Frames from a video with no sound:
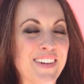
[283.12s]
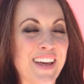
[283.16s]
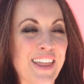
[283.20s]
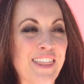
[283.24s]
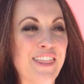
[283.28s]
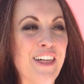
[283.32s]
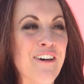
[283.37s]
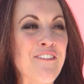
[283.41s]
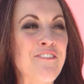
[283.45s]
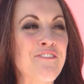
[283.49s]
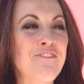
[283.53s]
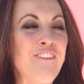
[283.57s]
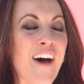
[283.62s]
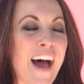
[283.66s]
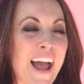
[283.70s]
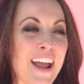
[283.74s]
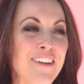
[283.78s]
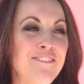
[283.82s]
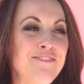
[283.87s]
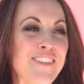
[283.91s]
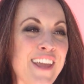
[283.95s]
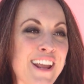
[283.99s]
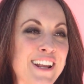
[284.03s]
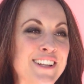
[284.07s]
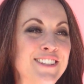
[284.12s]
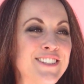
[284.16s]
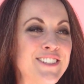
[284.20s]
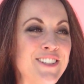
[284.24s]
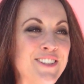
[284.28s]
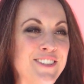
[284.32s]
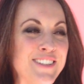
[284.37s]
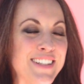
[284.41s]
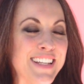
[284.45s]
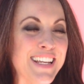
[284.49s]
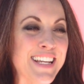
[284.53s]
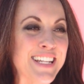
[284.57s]
it, the 5 things
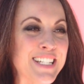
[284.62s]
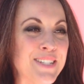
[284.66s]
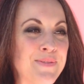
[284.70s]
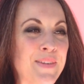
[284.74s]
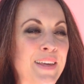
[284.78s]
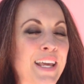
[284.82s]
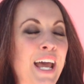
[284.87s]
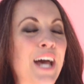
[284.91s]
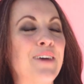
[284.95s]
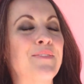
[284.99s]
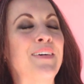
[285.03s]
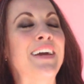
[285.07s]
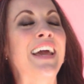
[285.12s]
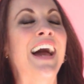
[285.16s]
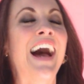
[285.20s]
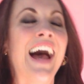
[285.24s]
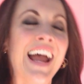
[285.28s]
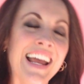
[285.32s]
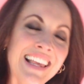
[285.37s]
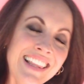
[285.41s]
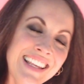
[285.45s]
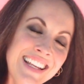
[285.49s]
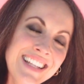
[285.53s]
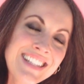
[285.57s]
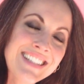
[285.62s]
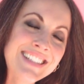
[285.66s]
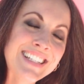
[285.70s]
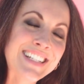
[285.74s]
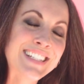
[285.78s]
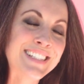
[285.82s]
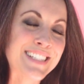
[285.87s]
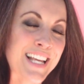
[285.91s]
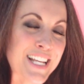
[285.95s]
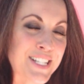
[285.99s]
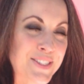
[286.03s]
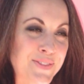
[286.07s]
you need to become a highly
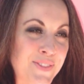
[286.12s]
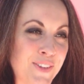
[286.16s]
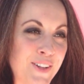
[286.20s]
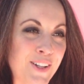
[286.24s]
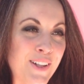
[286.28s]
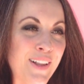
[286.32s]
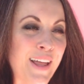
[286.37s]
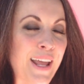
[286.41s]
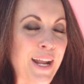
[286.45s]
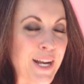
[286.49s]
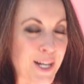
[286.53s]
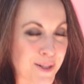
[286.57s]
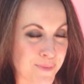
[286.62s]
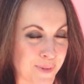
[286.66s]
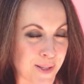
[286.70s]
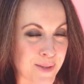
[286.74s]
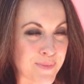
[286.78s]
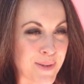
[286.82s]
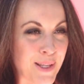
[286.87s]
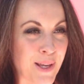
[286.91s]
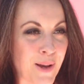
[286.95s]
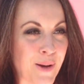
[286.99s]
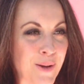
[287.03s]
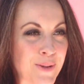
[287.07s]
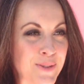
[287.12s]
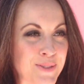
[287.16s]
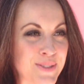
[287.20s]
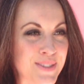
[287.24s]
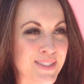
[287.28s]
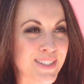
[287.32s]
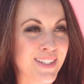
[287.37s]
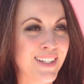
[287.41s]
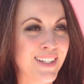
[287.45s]
successful Airbnb host.